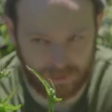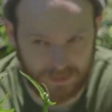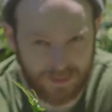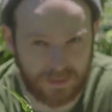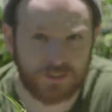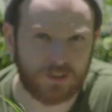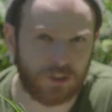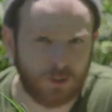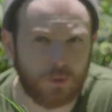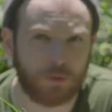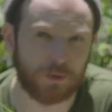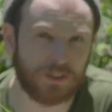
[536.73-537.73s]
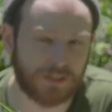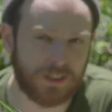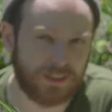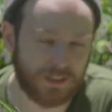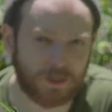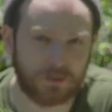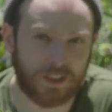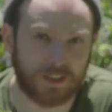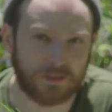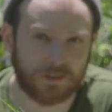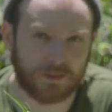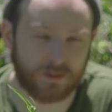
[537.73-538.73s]
it is you who is needing those
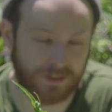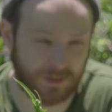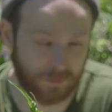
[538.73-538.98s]
answers.